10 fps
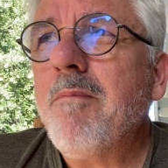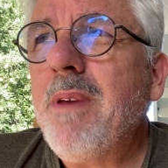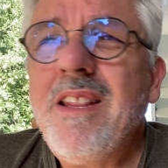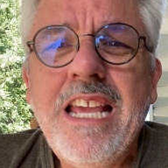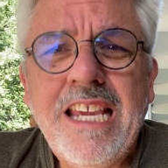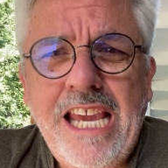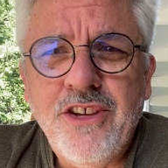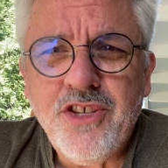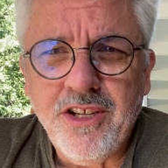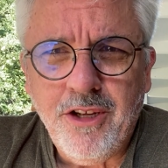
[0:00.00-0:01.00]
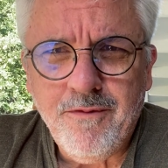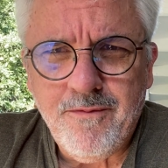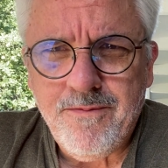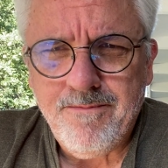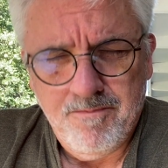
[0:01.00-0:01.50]
been the occasion
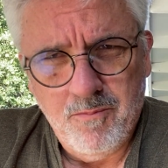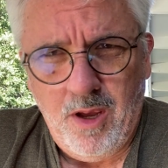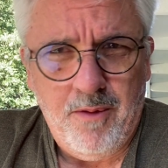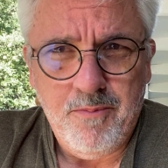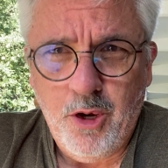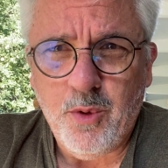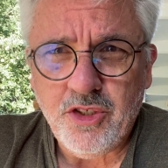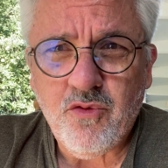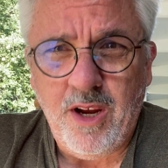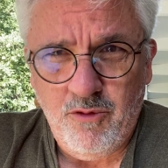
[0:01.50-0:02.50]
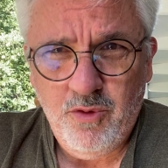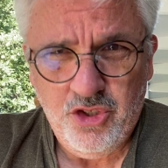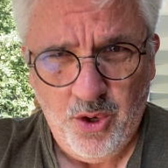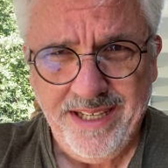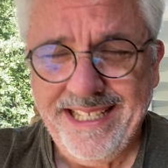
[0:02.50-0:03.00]
of, well, there was great
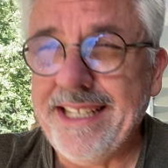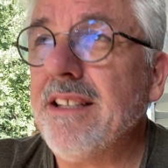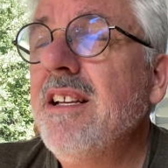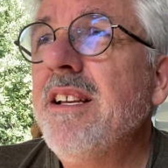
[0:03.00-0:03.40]
rejoicing.